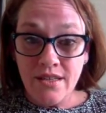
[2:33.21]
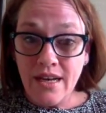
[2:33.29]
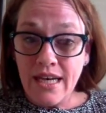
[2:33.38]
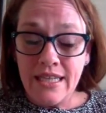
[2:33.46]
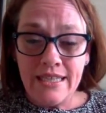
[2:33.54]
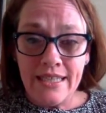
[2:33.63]

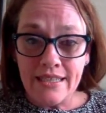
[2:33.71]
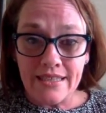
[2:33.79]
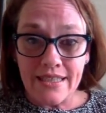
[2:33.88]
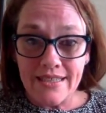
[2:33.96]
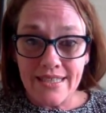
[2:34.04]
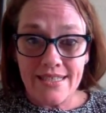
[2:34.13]

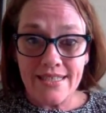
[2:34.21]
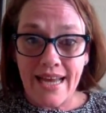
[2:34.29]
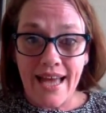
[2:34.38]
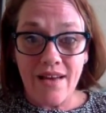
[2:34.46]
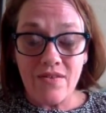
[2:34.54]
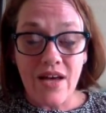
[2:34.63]
Clearly doesn't
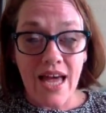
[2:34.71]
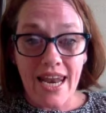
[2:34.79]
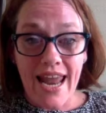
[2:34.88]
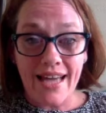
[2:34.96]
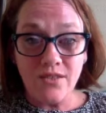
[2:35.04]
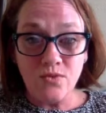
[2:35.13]
have a
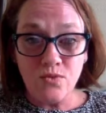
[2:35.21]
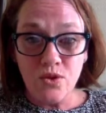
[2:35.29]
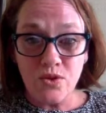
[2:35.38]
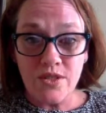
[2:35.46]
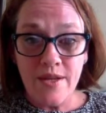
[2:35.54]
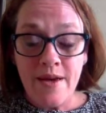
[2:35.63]
Latin root.